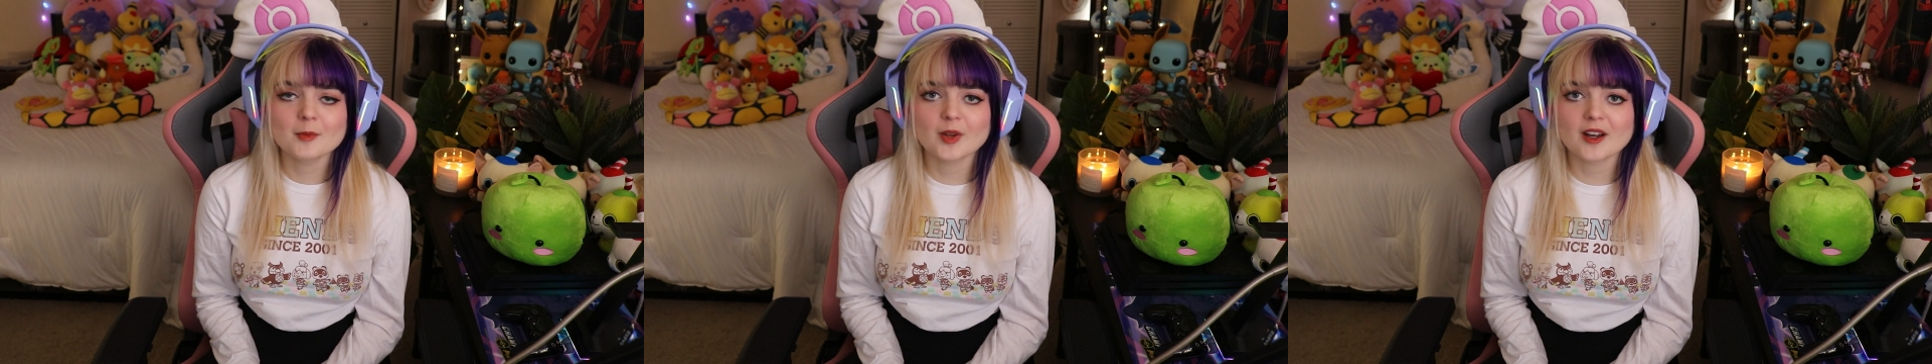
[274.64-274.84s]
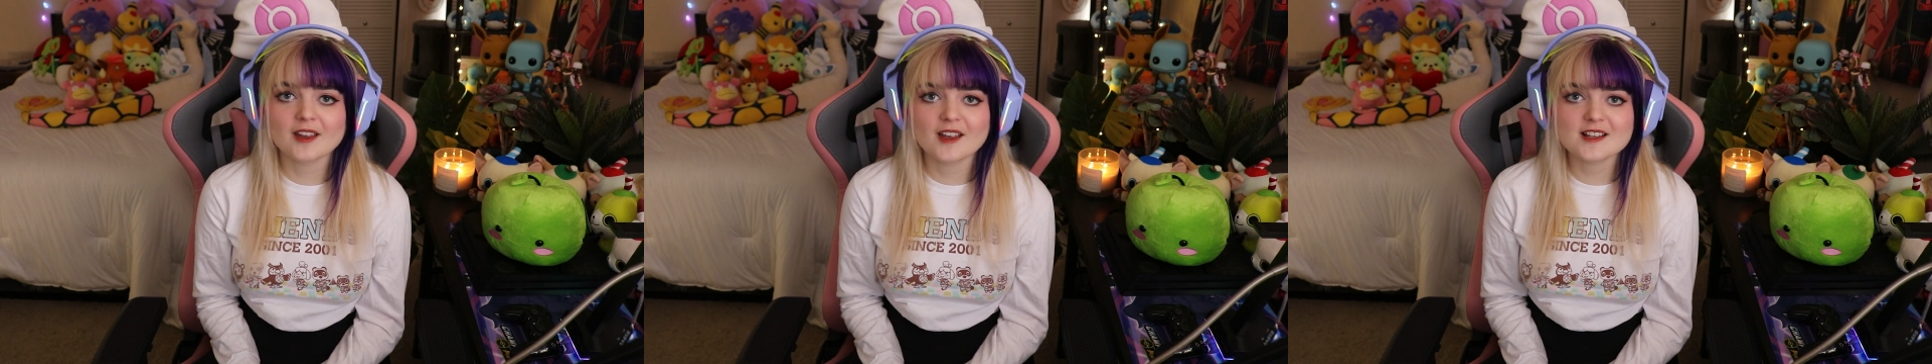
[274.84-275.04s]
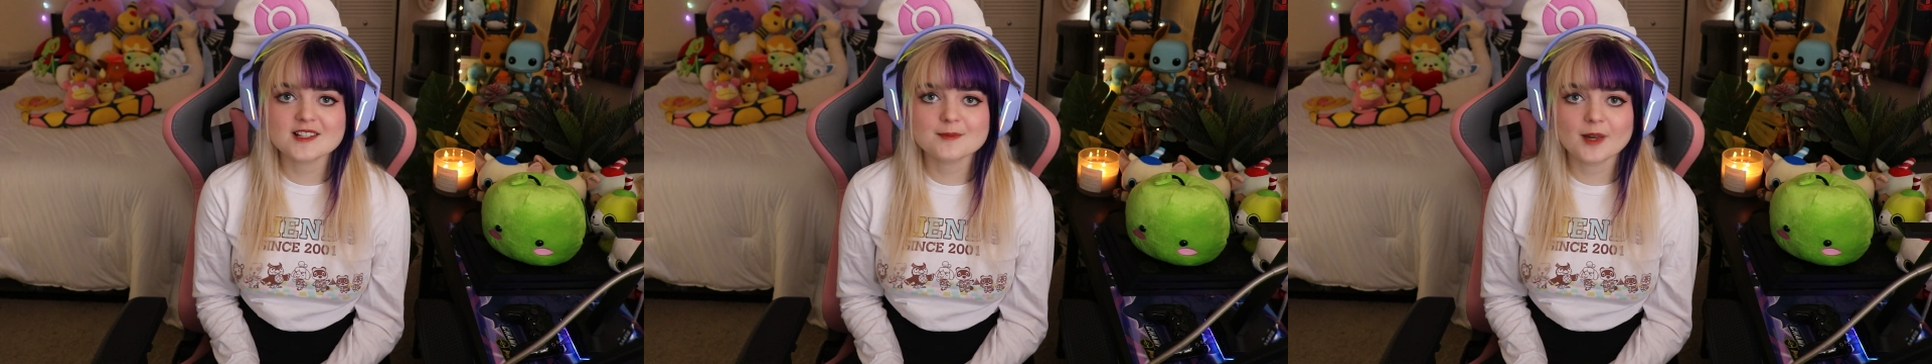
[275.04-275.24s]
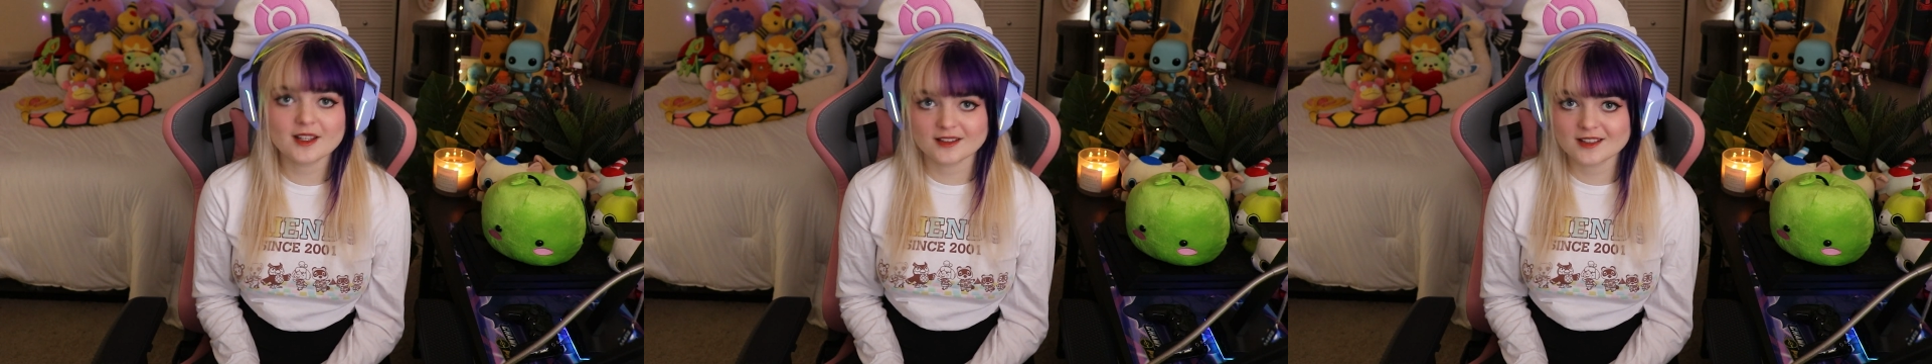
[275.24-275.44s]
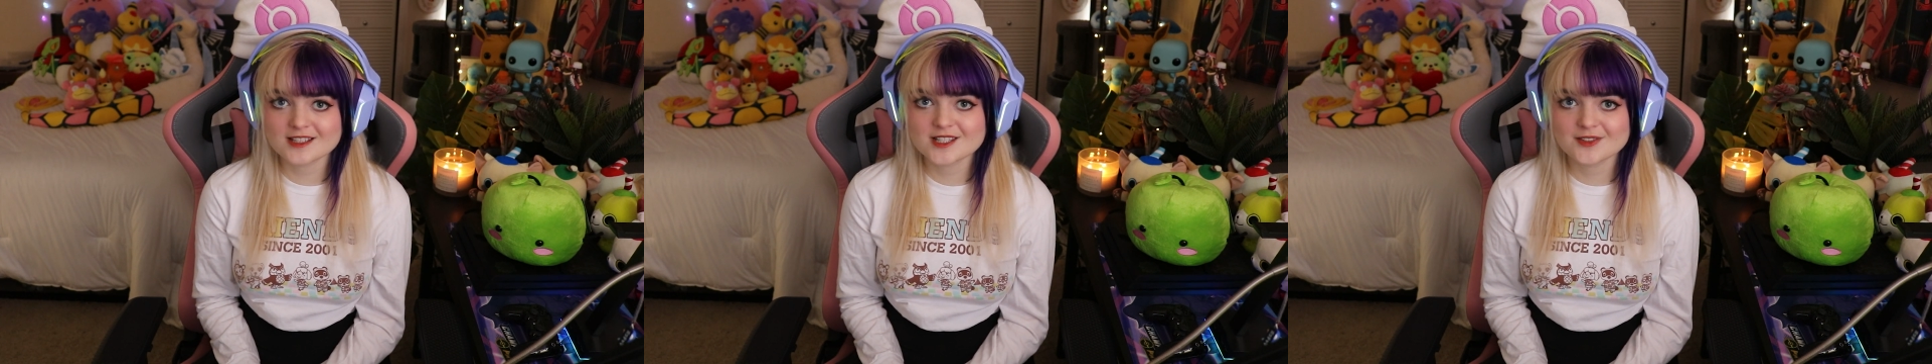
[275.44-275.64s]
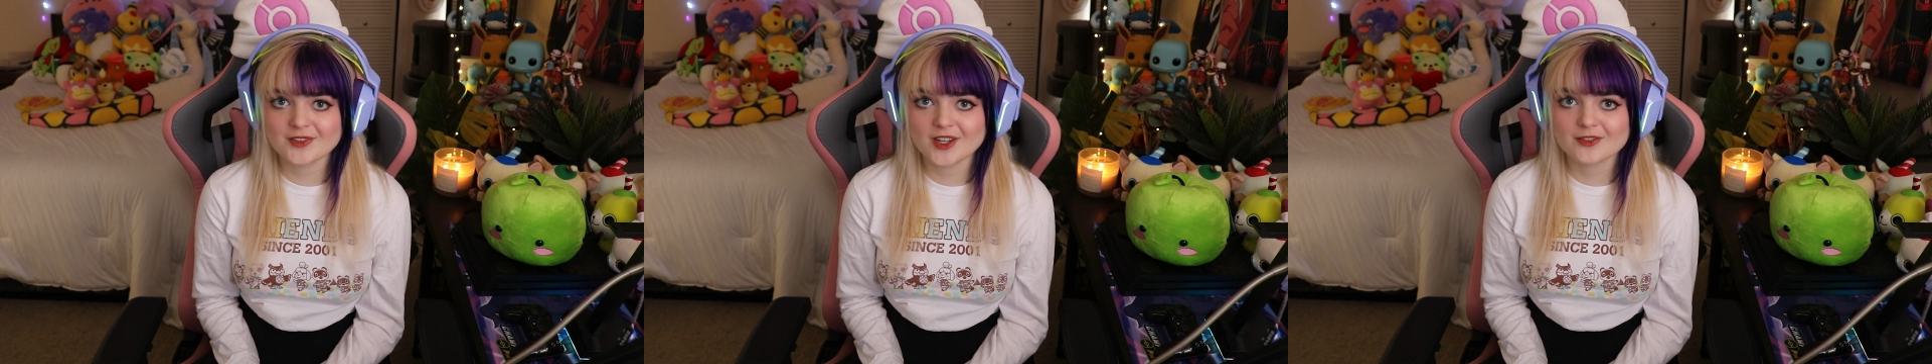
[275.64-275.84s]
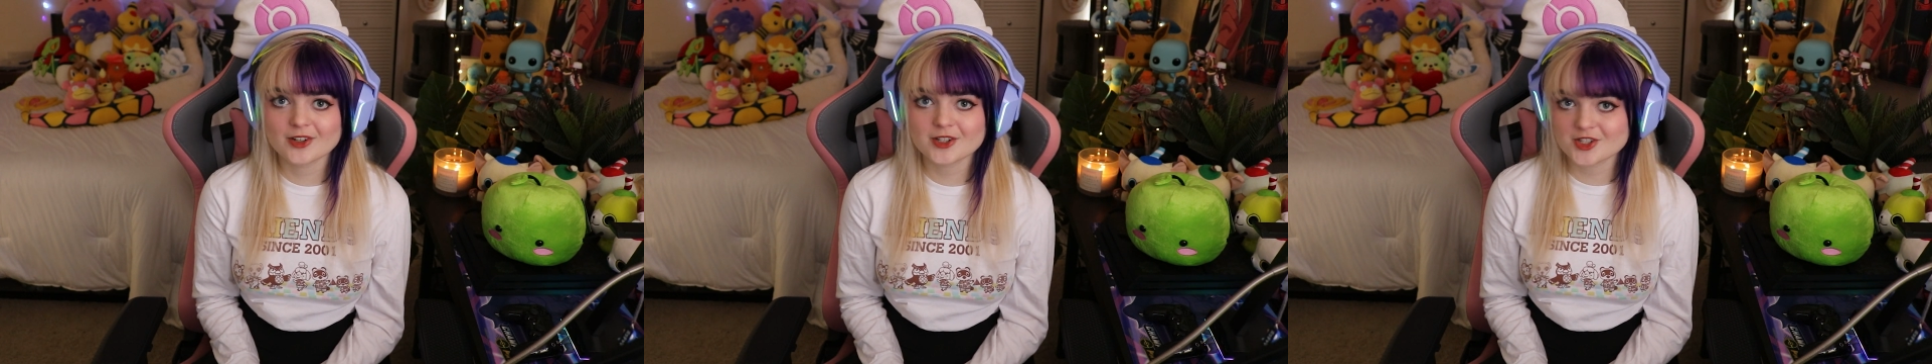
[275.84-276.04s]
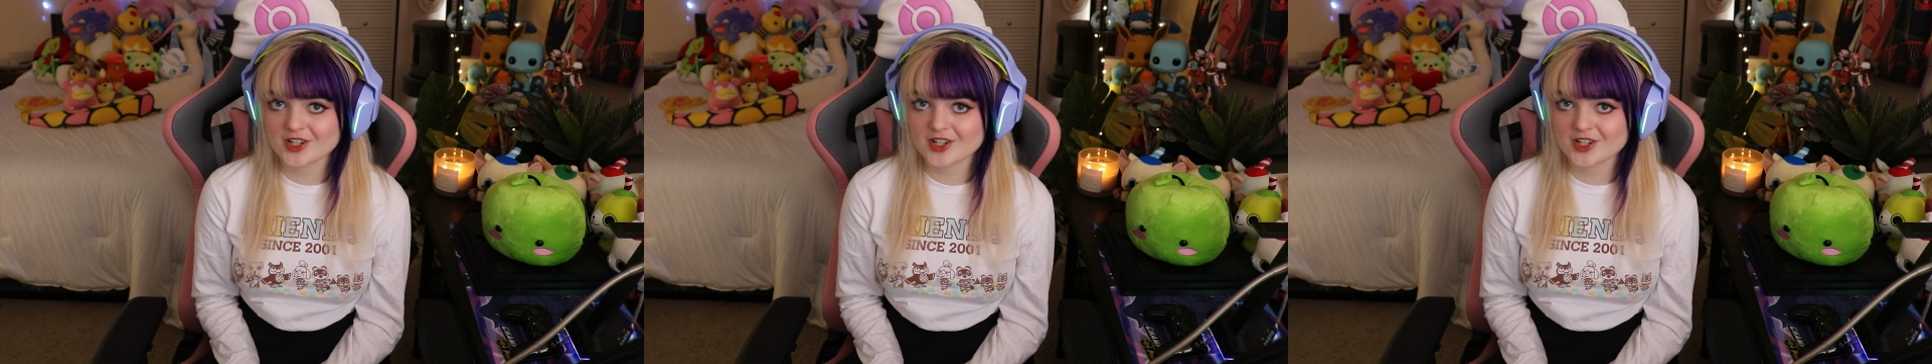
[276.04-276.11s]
but I guess my least favorite